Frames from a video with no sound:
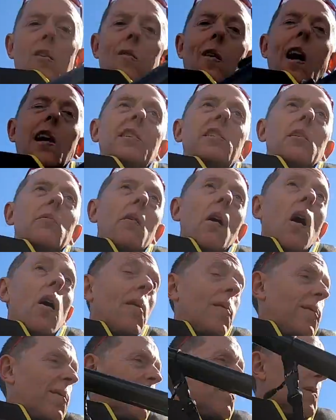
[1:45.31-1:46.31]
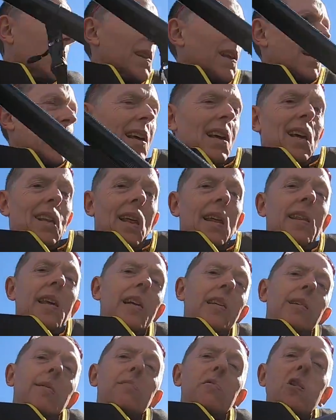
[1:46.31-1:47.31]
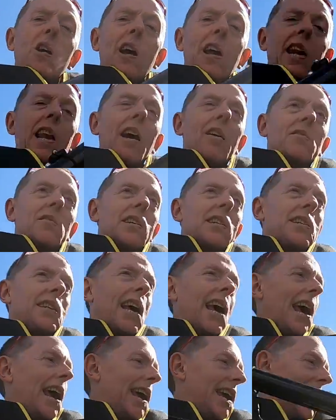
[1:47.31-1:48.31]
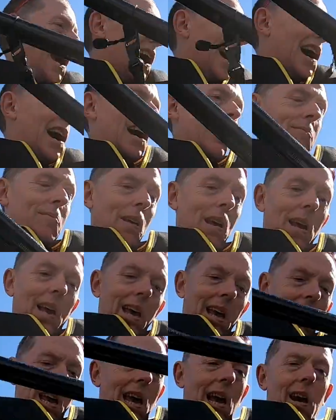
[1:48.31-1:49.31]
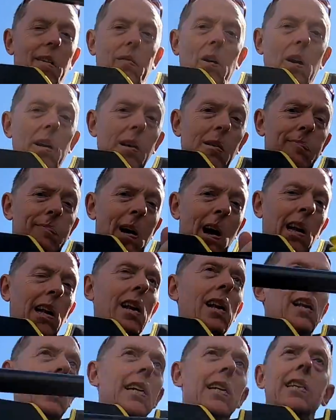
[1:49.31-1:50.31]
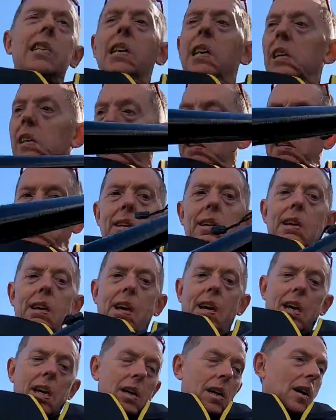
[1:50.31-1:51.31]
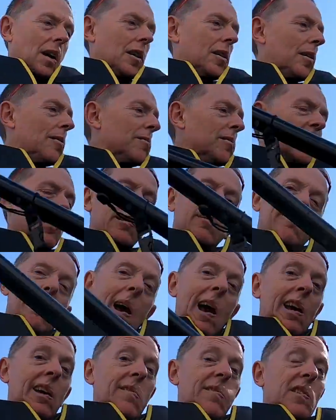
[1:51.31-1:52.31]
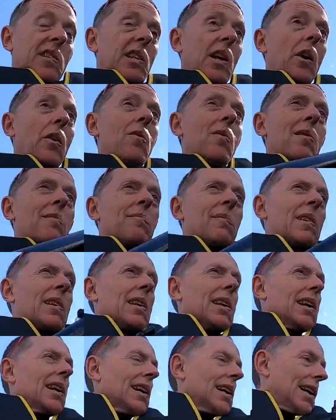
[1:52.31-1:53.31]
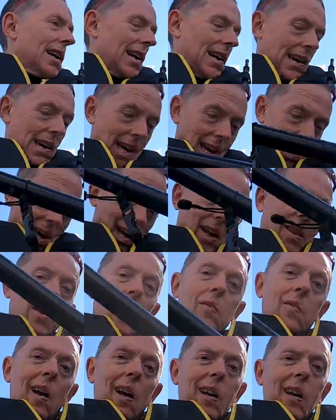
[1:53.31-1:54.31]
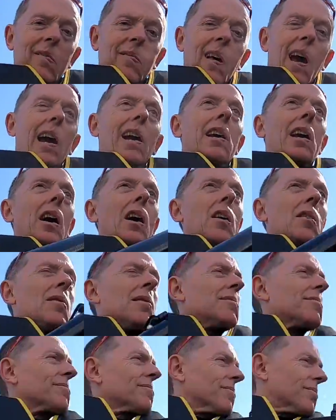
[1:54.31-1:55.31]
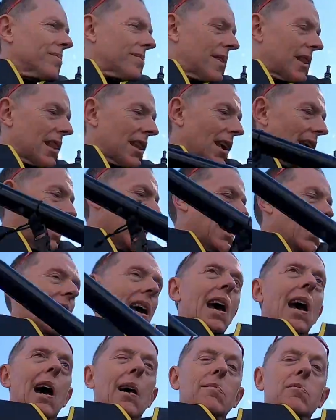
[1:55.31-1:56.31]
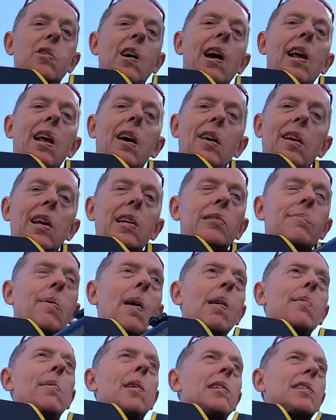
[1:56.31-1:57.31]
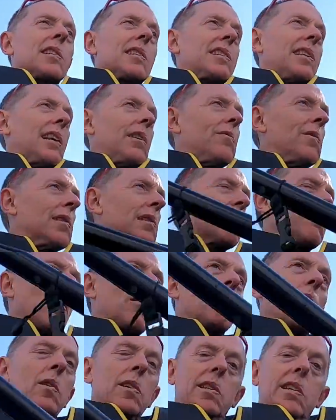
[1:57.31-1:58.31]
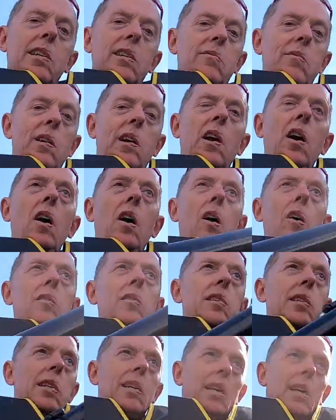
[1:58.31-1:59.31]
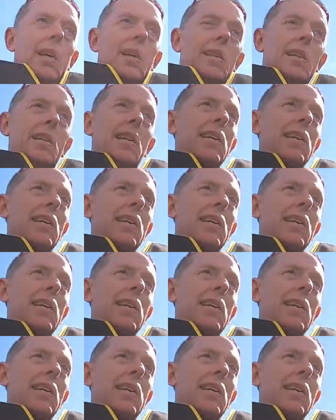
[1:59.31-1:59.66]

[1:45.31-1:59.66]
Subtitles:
Right, so we're off. The things I'm trying out today are, I've got a new paddle leash. Comes as a pack of 2. And I thought, well, I'll give that a go. I'm trying out an experiment to see which of my watches records the